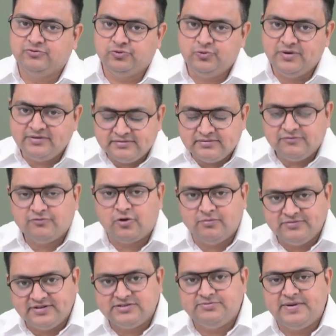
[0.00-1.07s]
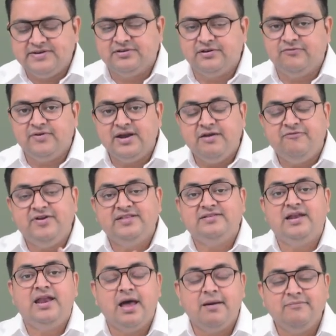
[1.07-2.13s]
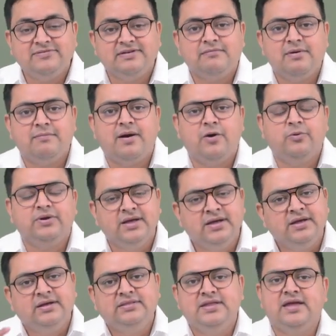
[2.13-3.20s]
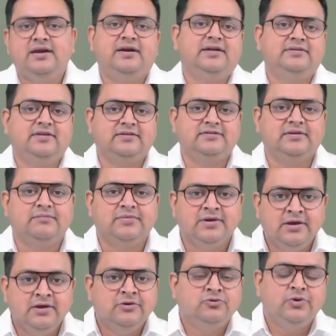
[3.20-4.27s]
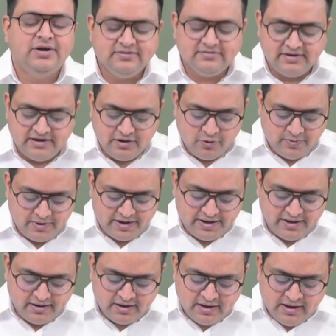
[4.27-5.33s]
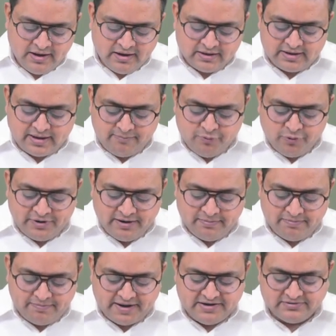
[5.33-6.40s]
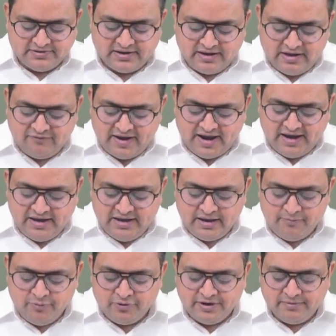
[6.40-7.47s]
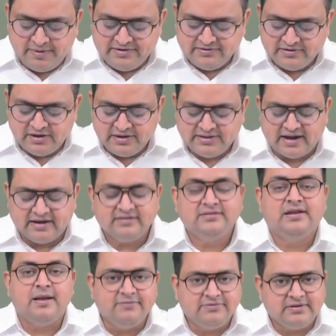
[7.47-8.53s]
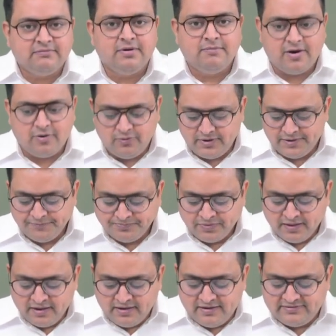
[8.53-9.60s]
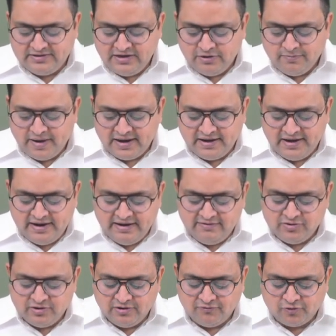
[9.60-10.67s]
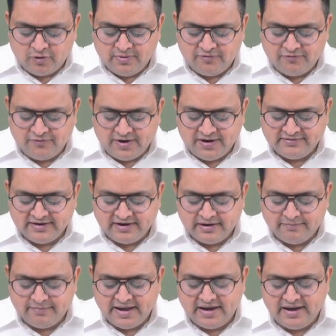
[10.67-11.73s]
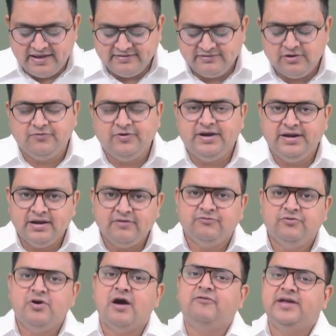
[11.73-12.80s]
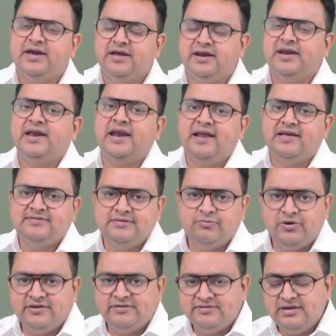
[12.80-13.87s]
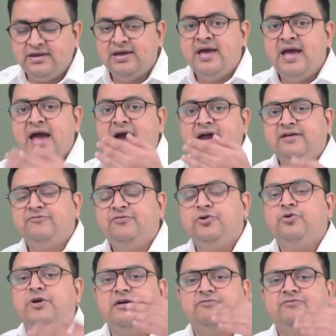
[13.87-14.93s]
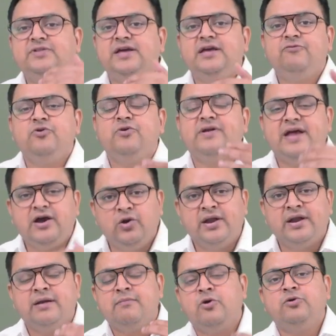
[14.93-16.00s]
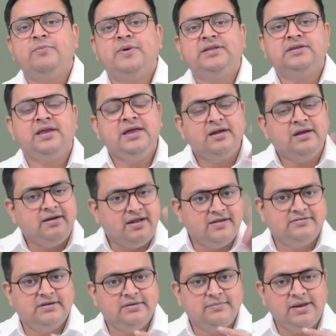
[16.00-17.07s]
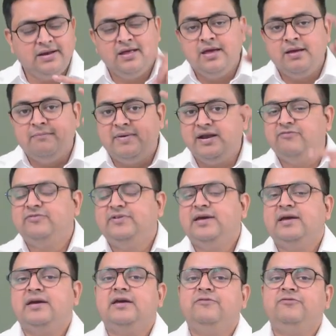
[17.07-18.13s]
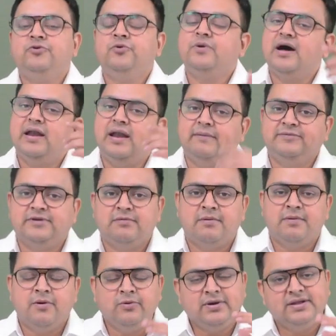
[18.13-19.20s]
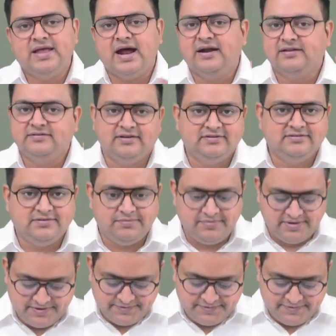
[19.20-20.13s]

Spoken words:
to us from such pension fund, if it is a lump sum amount, then it is exempt. So it is written over here, commuted pension. If any commuted pension that is lump sum amount received by an individual from a fund set up by LIC of India, if you have taken any LIC policy, and if they give you regular amount monthly, taxable, but if they give you a lump sum amount, that is exempt.